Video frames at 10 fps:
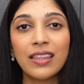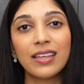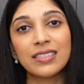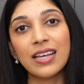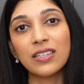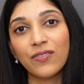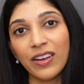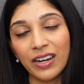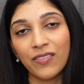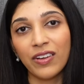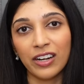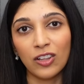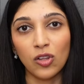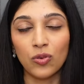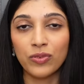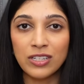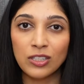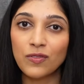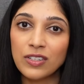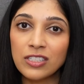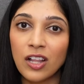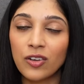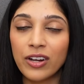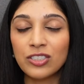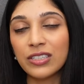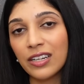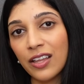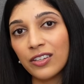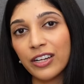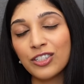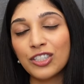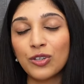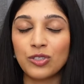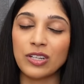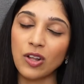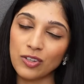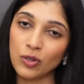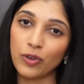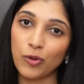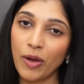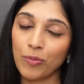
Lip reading: This has a very, very low risk of discoloration and other issues, so it's also one of my